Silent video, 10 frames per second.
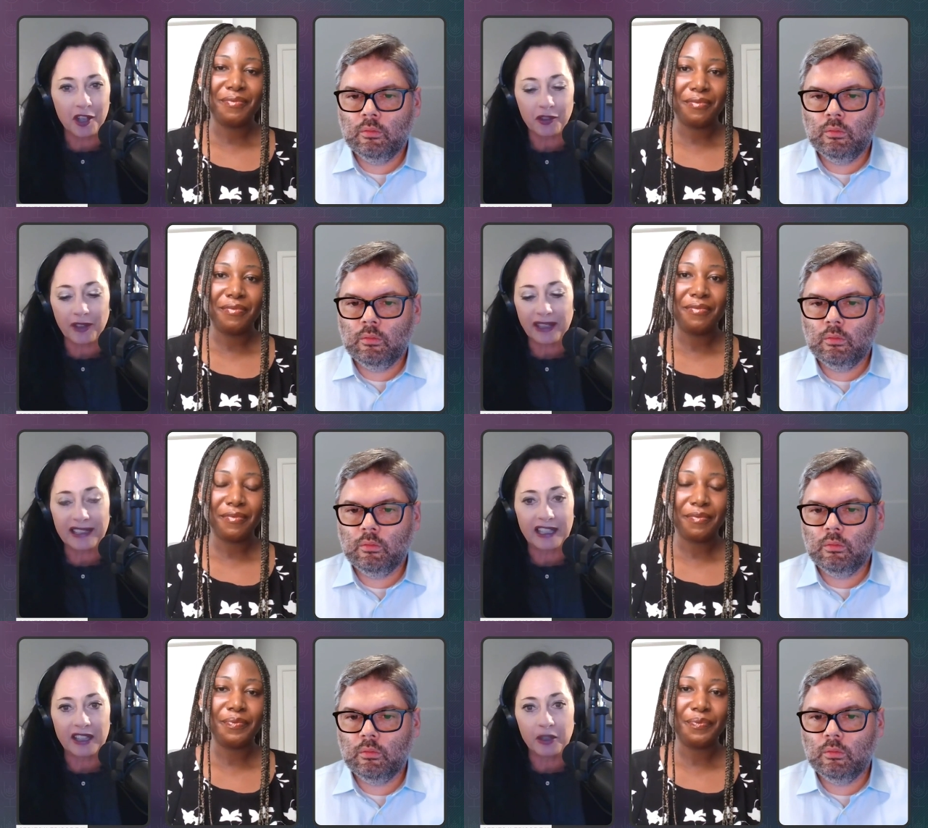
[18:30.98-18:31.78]
Speaker 1: all the great
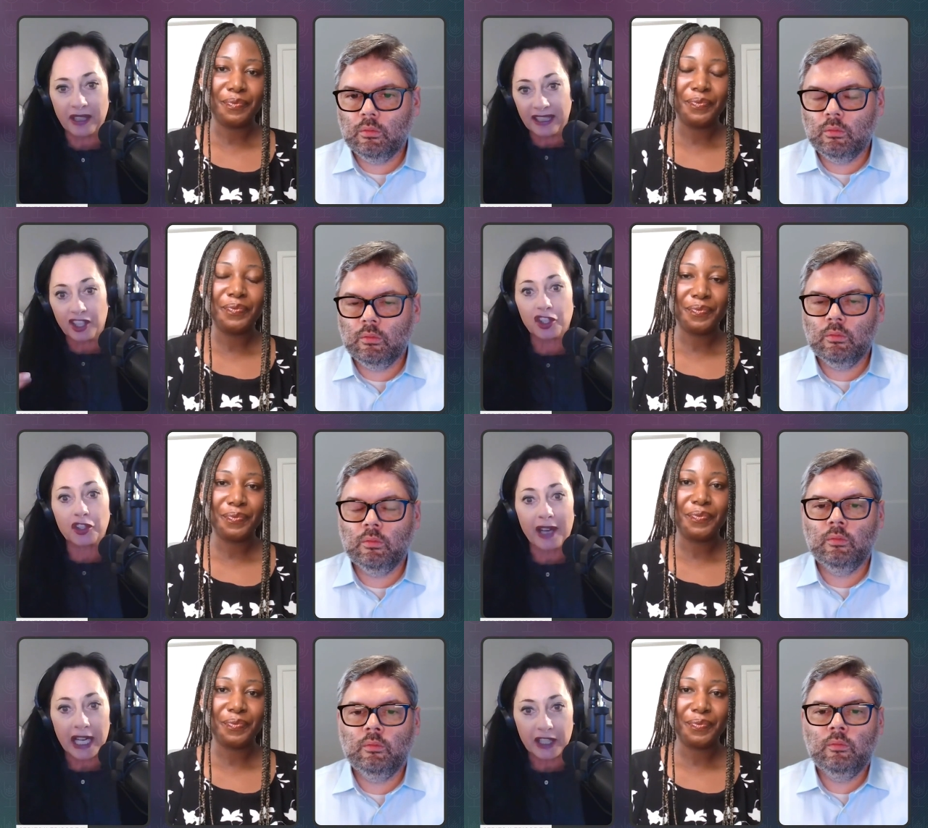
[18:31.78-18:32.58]
data that you can
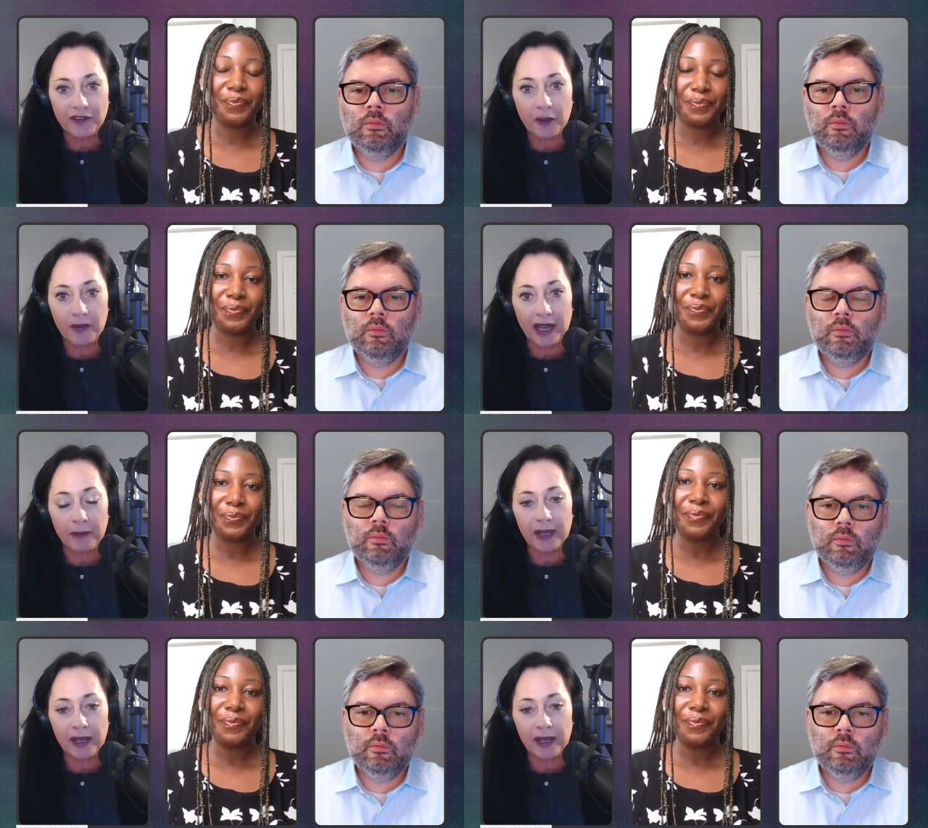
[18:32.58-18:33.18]
extract from that.